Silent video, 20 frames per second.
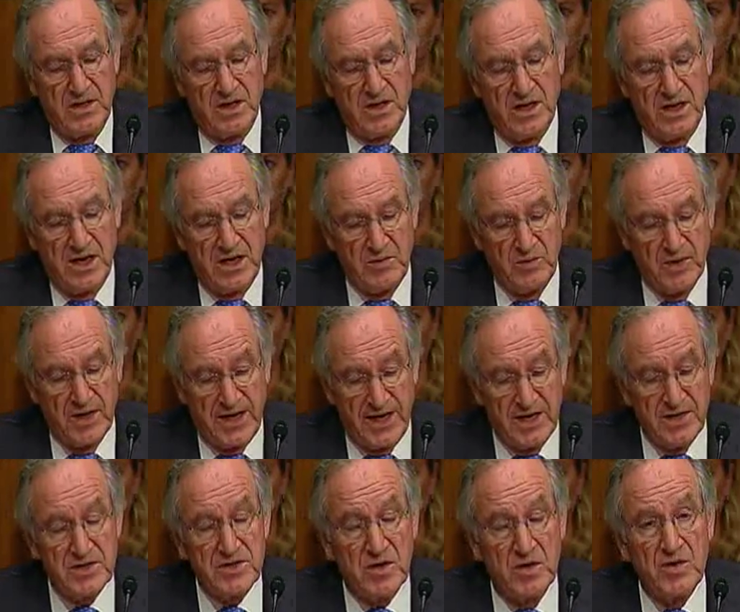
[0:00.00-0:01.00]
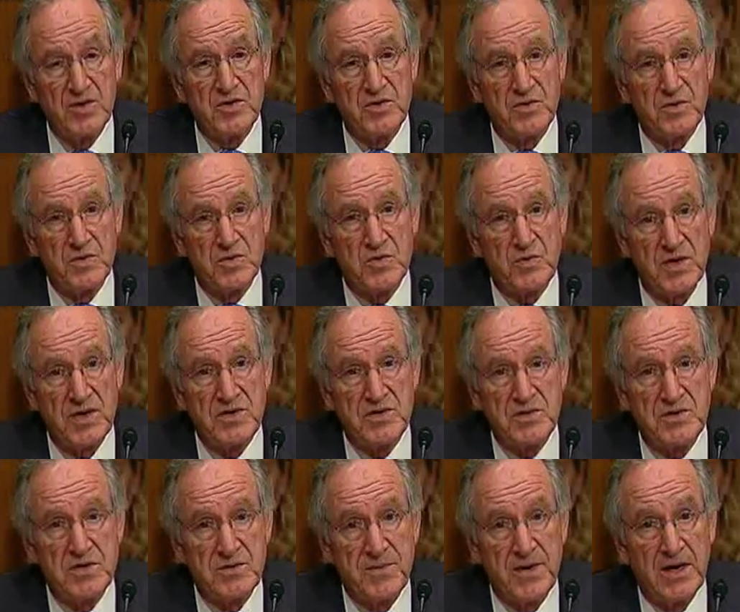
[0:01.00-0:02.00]
I will ask also those
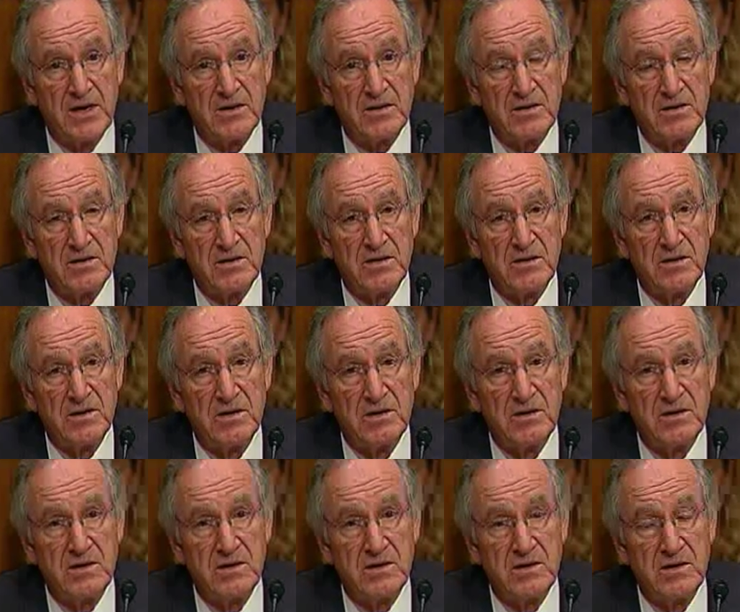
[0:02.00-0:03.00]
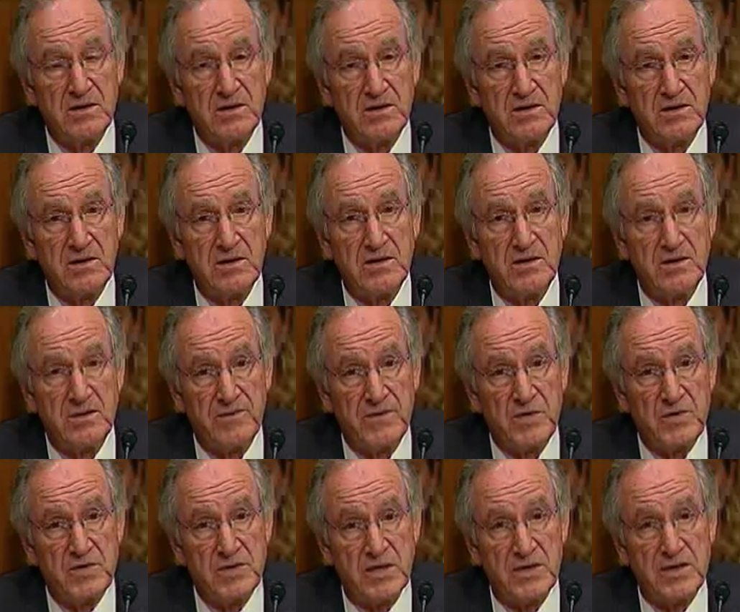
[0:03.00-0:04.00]
questions about their
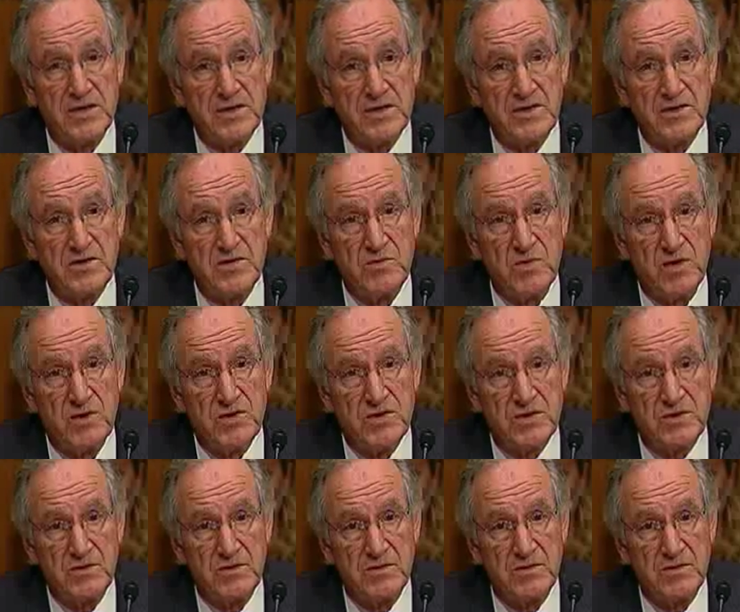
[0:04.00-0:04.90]
views on this issue also.